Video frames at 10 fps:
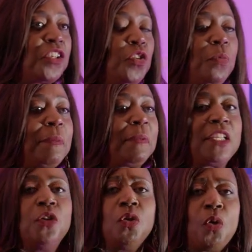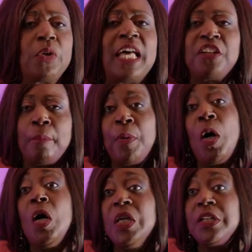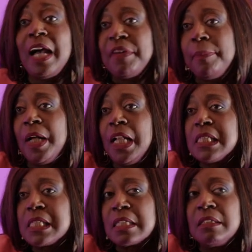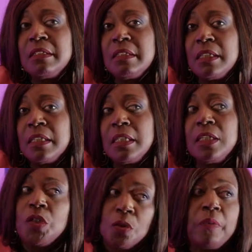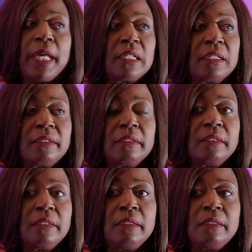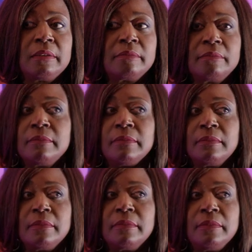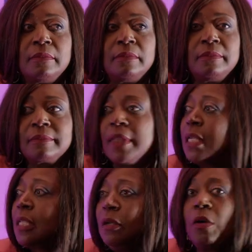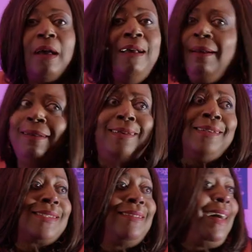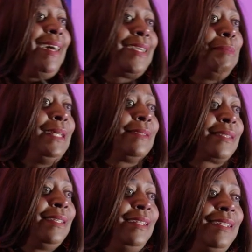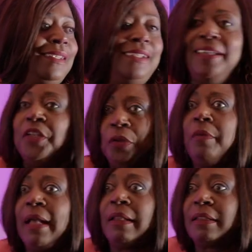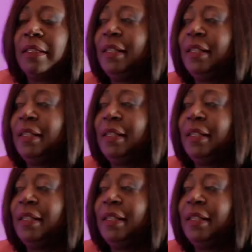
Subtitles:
or, you know, people, you know that you're born, you have a pulse, you do well. There's no argument. You do well,